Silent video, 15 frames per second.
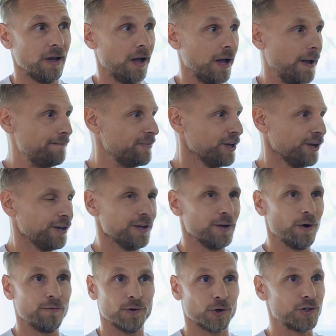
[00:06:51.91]
Um, you
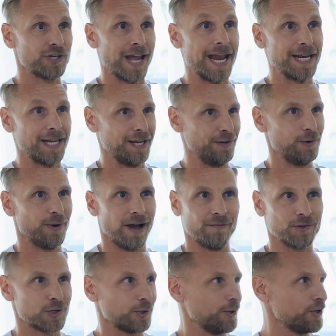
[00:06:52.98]
know, if you're dating, you have
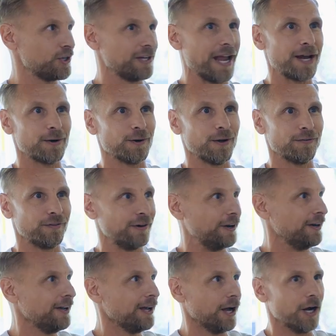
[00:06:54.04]
a certain standard of a,